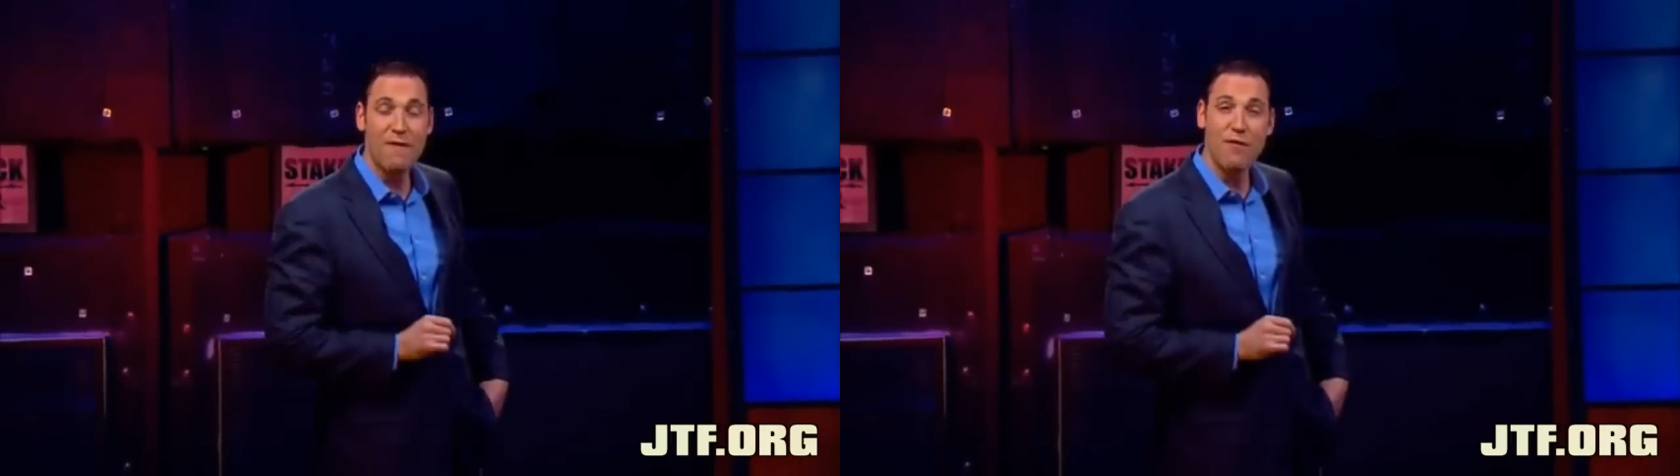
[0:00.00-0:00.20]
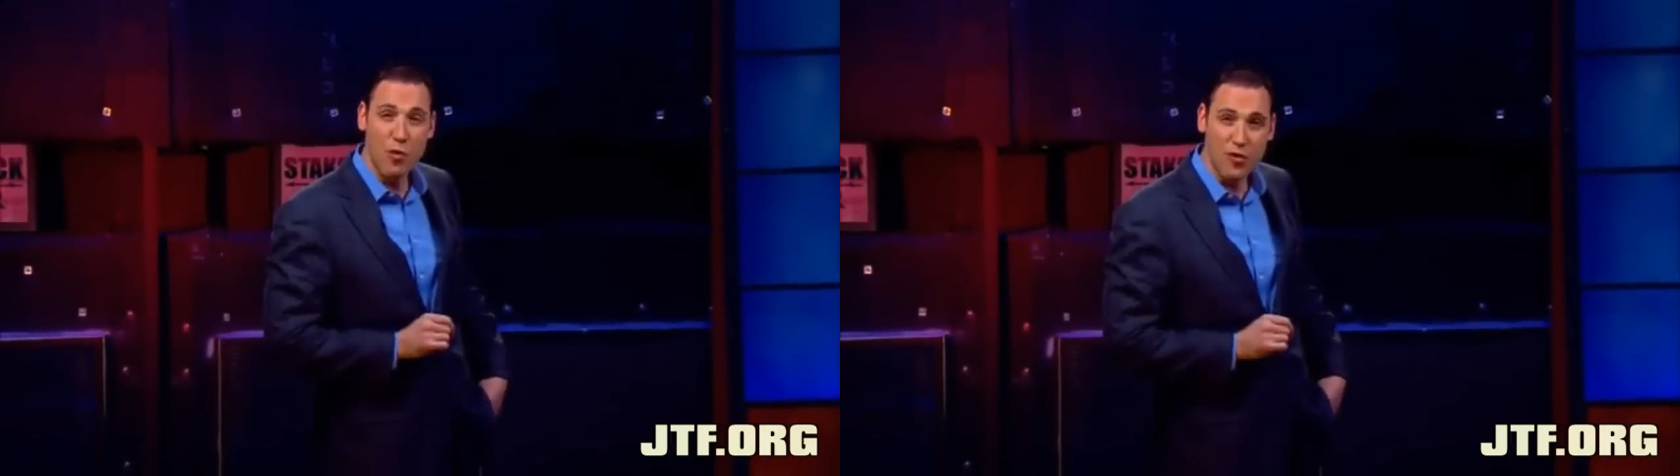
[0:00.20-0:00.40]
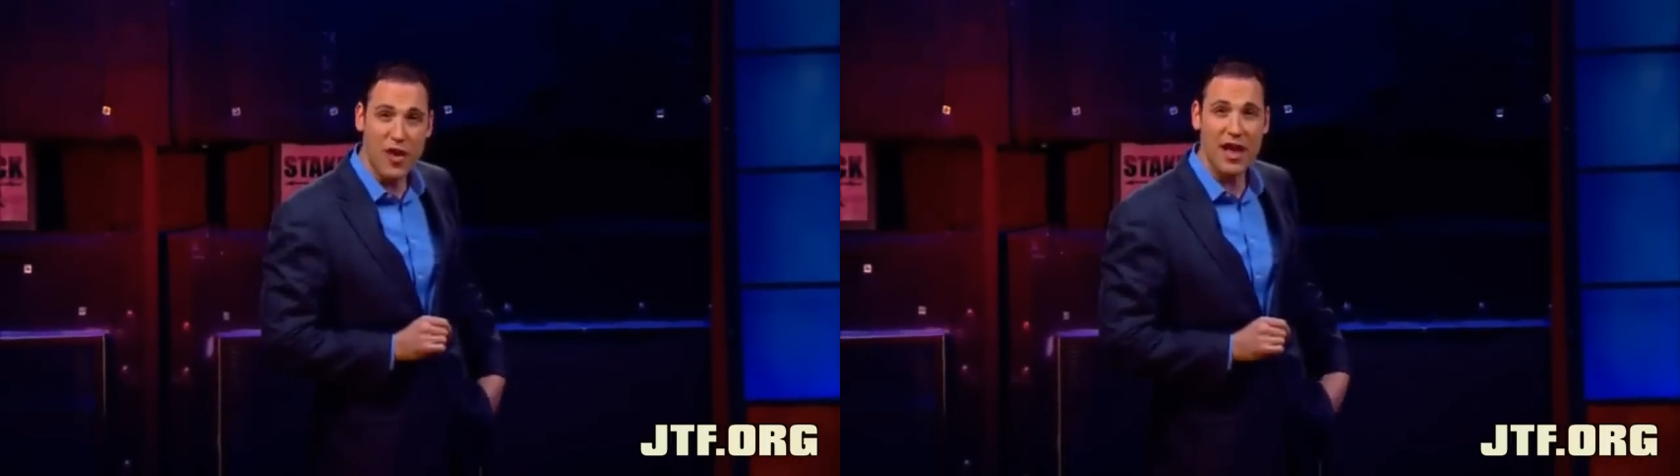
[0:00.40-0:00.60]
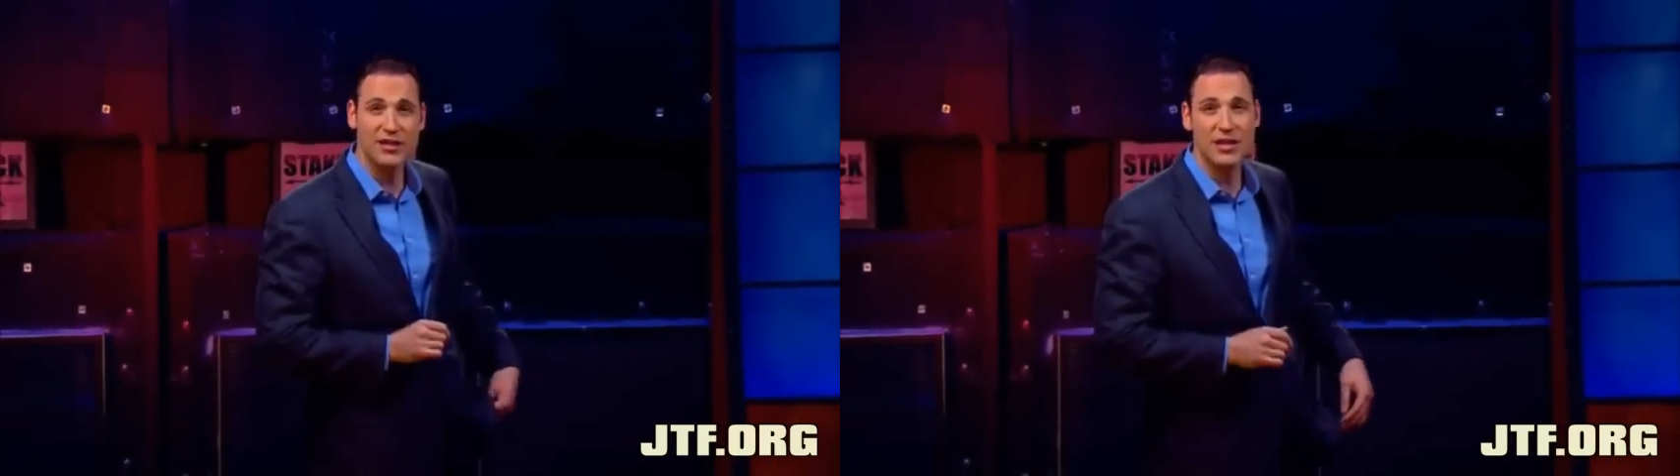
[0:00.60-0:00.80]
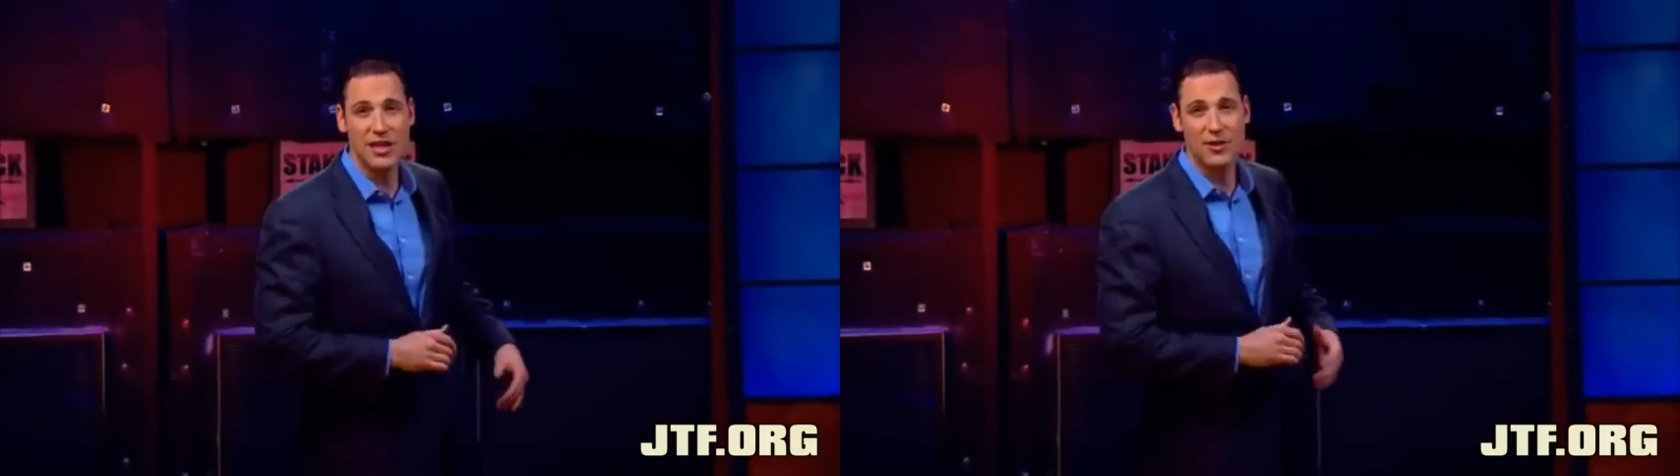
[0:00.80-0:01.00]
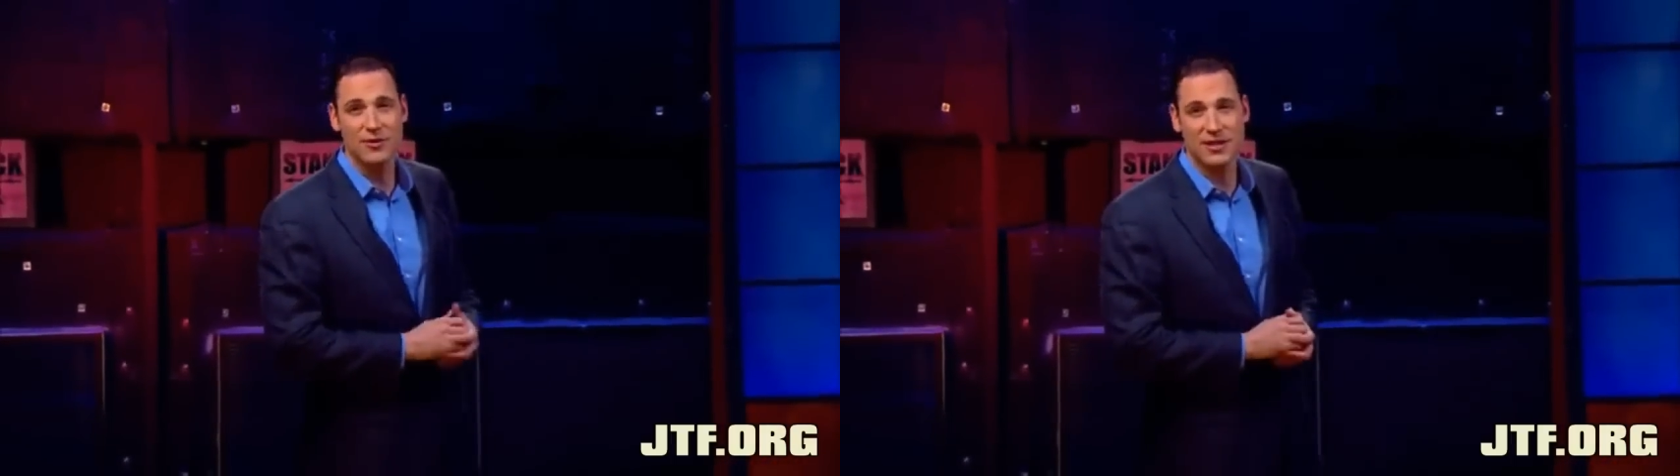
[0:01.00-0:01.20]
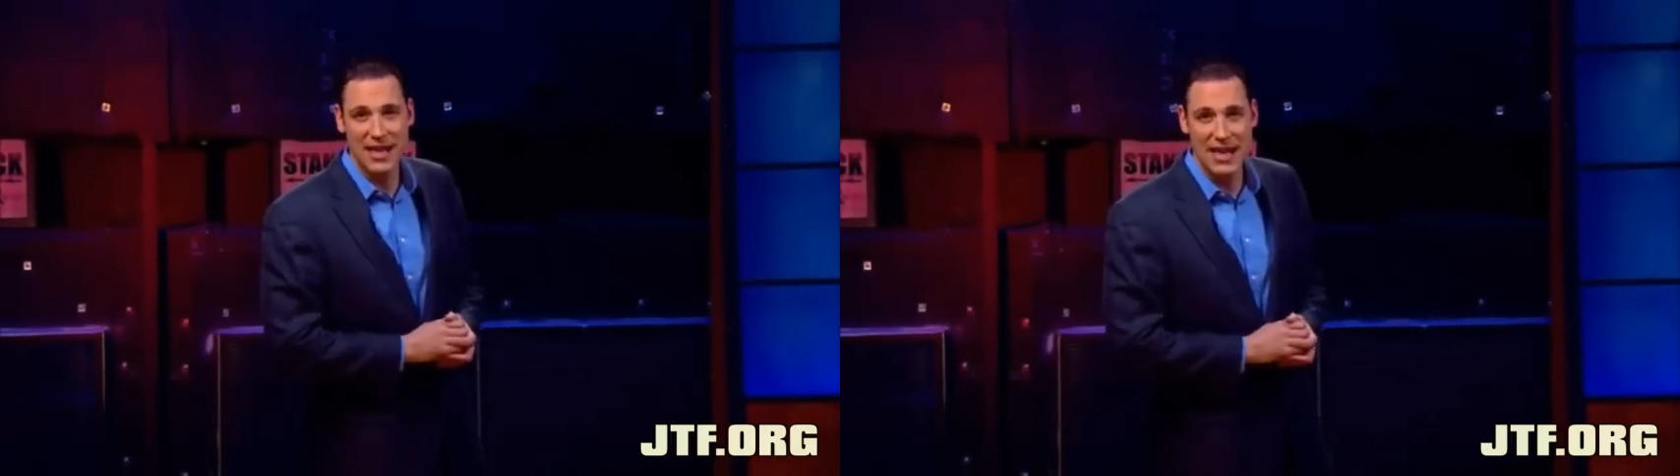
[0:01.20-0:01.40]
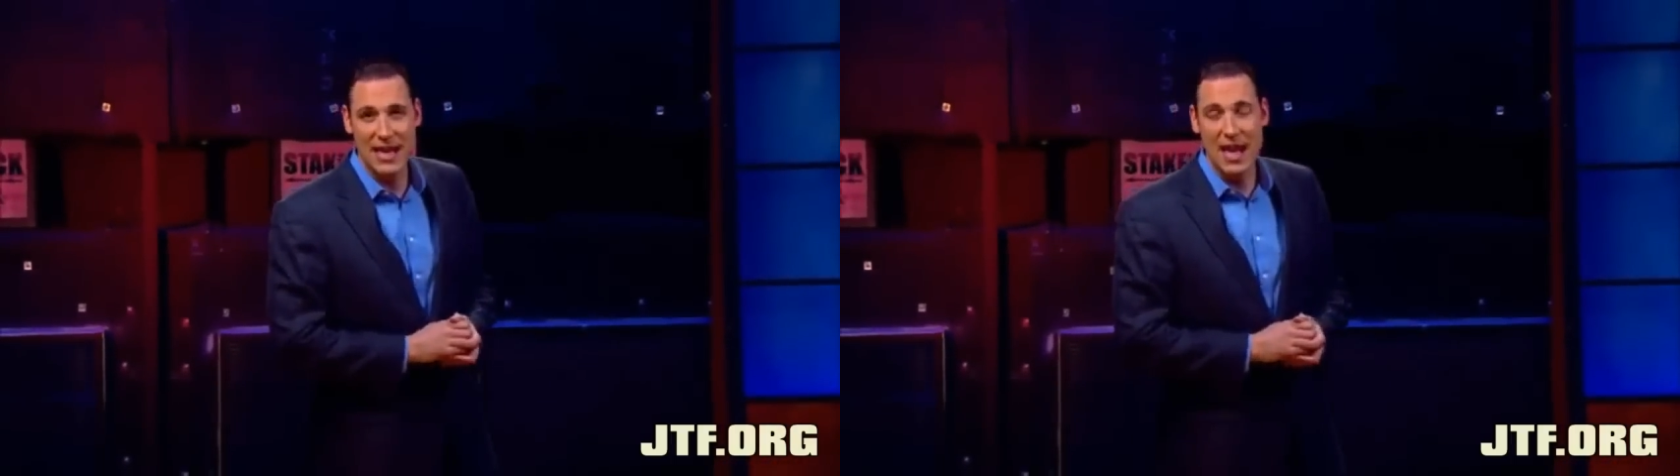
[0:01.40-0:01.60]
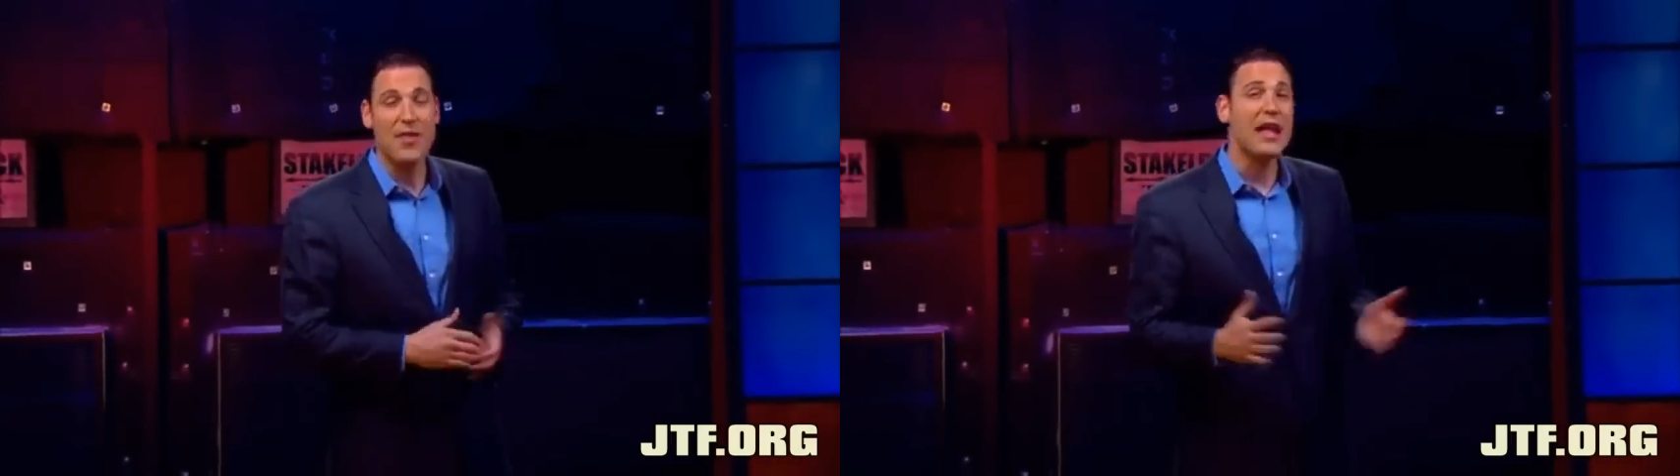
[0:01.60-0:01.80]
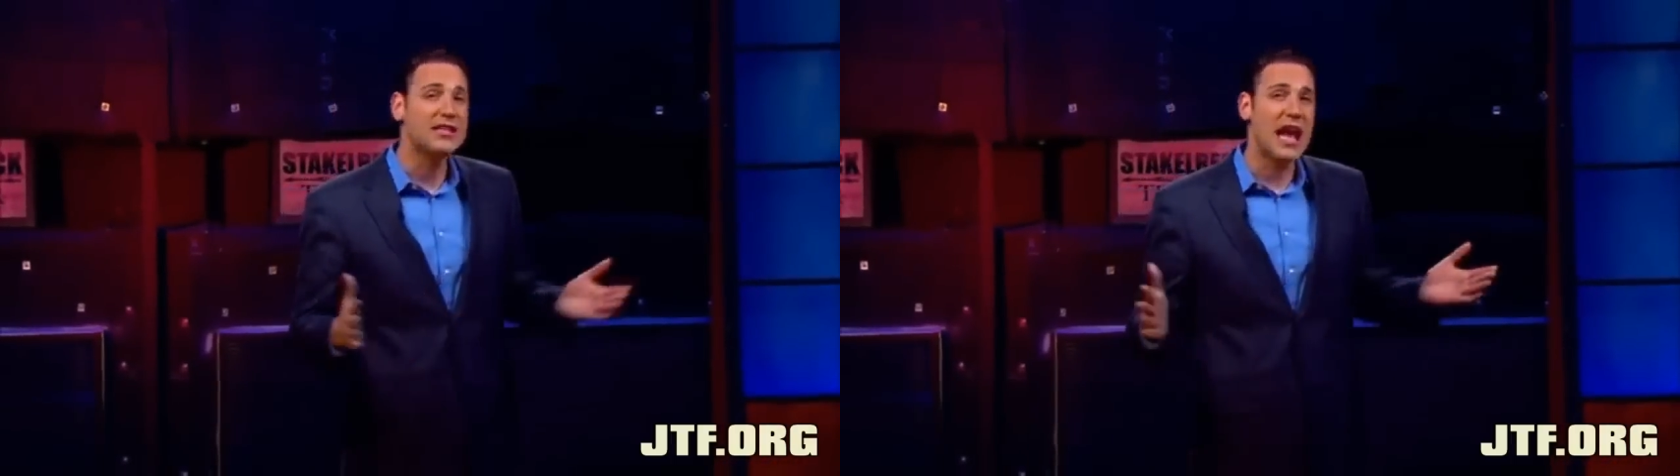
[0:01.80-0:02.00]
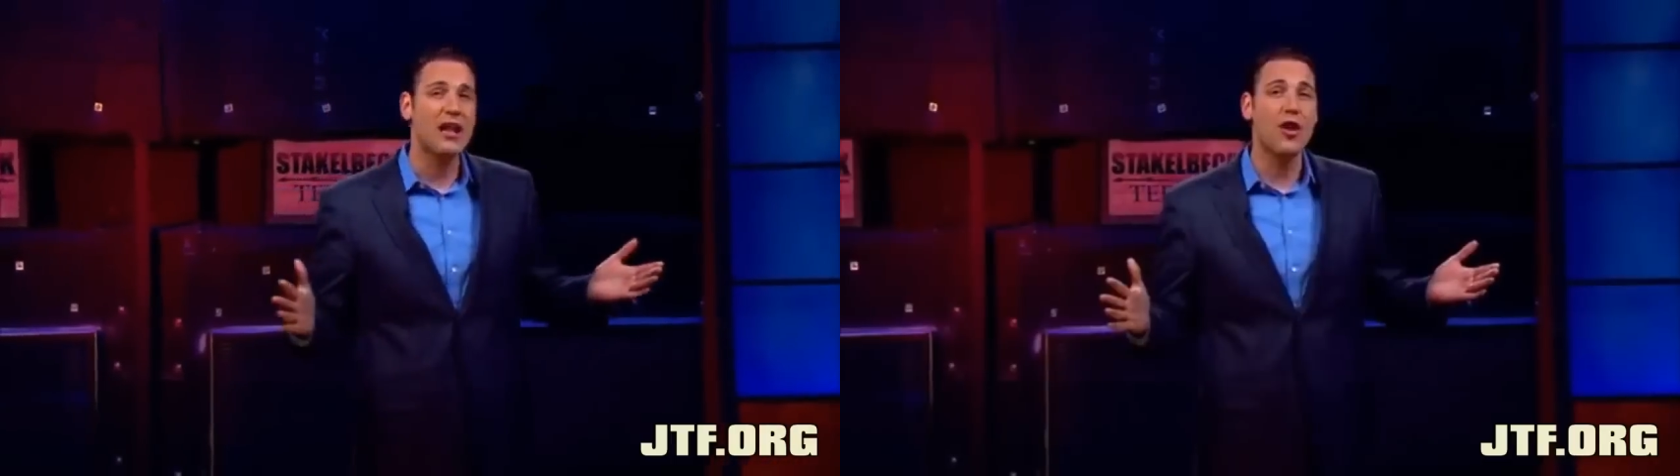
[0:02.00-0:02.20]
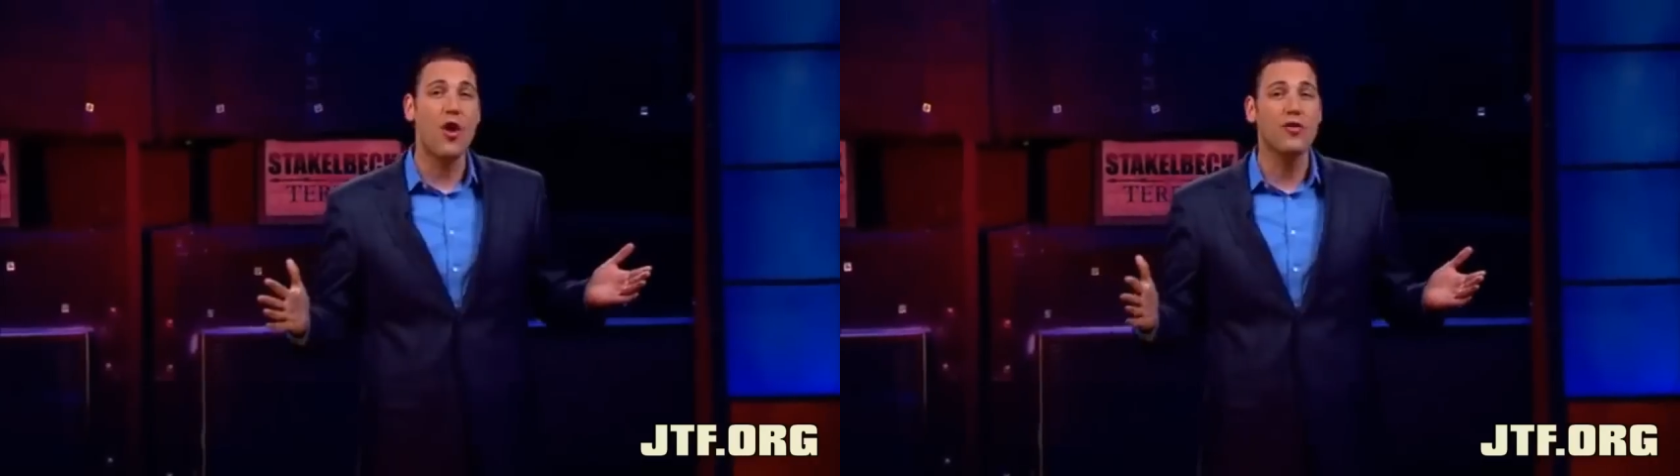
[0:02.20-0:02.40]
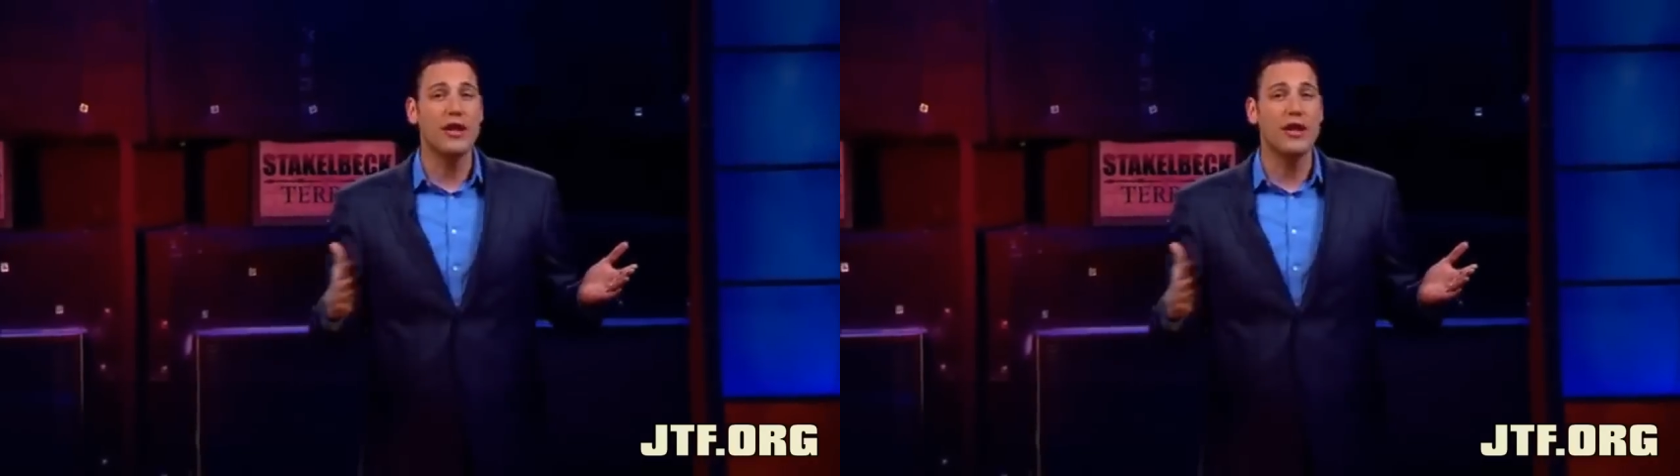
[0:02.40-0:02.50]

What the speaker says: 4,000 years. That's how long